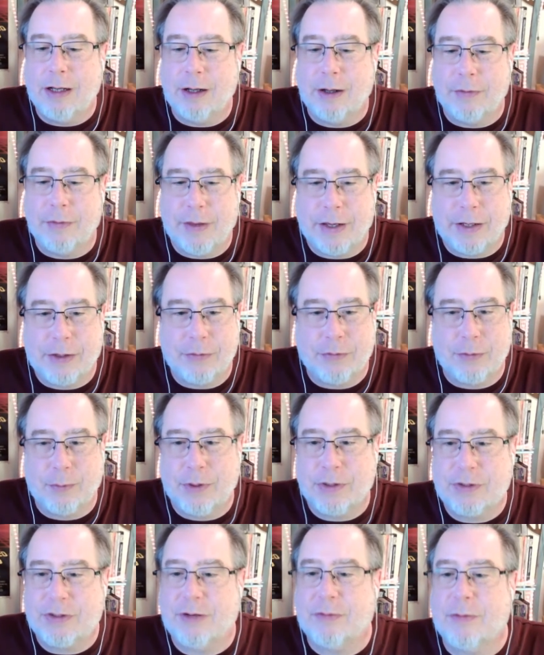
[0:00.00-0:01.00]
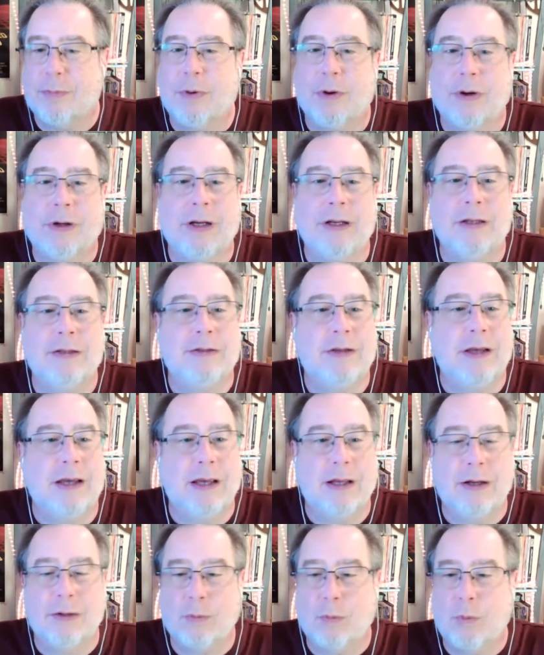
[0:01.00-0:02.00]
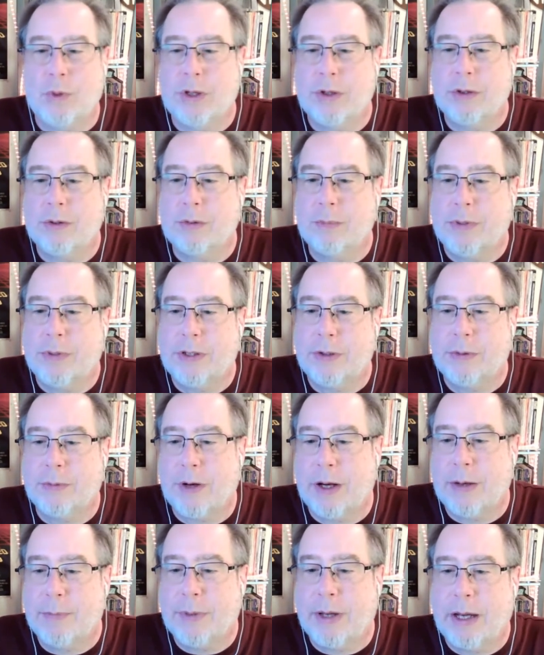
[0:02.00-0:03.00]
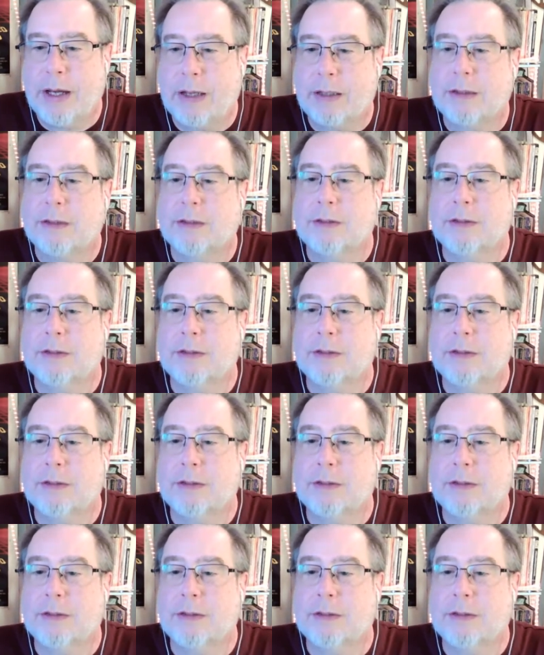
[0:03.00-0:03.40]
Thank you so much, David Perkins, and we'll be right back.